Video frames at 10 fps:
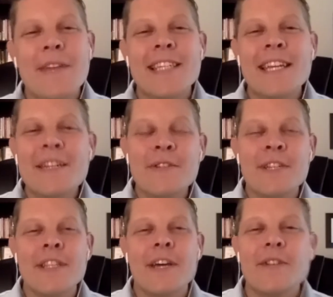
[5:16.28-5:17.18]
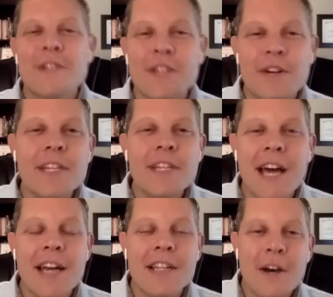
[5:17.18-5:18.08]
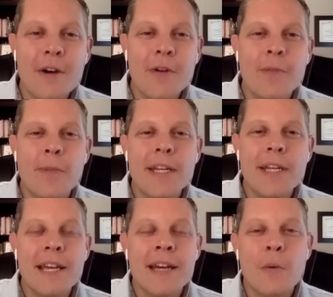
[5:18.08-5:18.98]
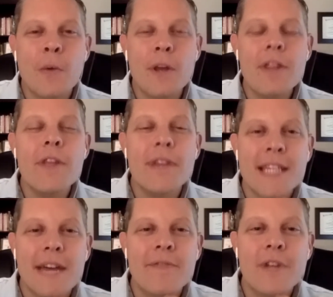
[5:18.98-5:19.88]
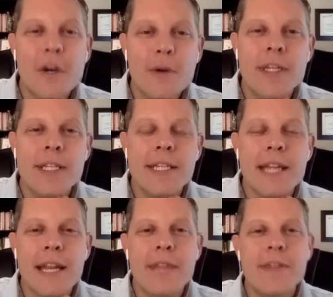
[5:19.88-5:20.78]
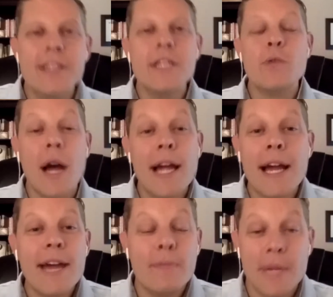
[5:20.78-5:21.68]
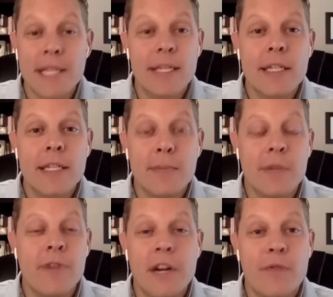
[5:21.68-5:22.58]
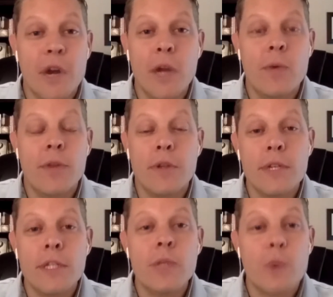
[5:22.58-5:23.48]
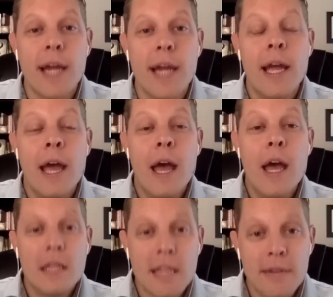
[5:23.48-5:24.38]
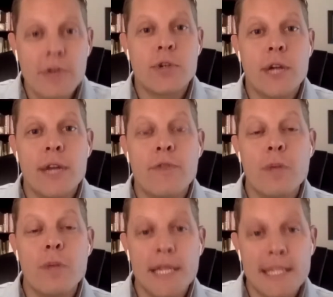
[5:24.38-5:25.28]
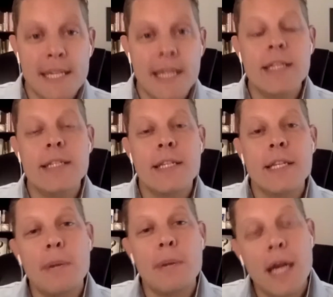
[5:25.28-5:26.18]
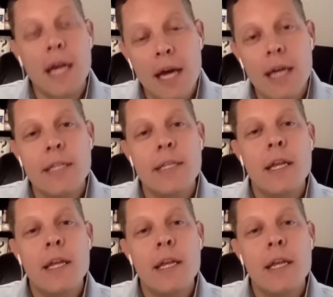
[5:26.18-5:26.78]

interesting though, and you're certainly not alone. But uh, one of the things I've noticed, and, and this is why I have a business, to be very frank with you, this is why Leverage Creative Group exists, is because